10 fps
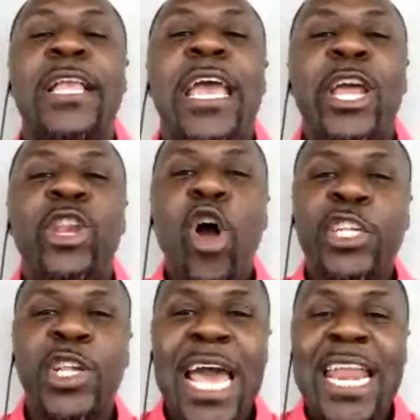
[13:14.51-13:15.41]
and you
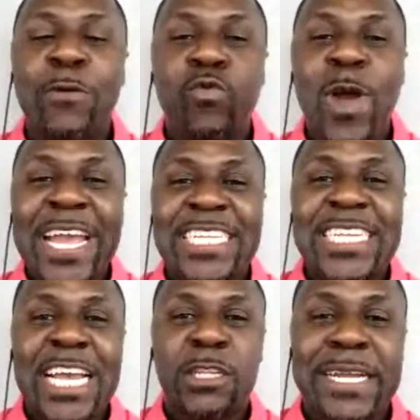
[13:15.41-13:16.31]
also got to raise the
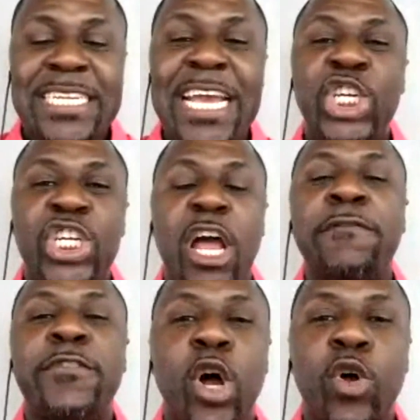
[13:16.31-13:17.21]
expectation
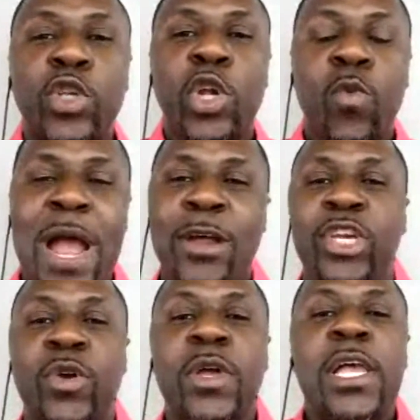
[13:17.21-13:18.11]
of those around you.